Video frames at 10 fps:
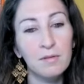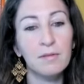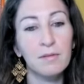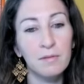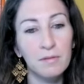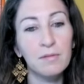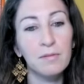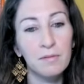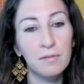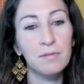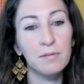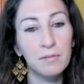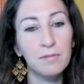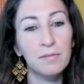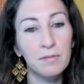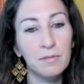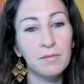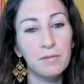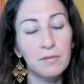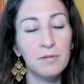
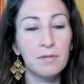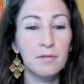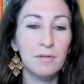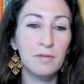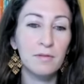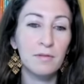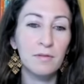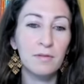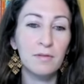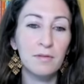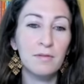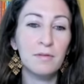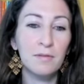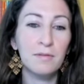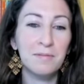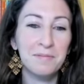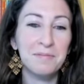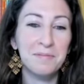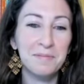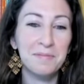
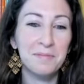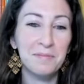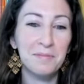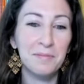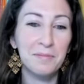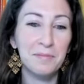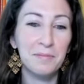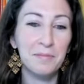No words are spoken by the person on screen.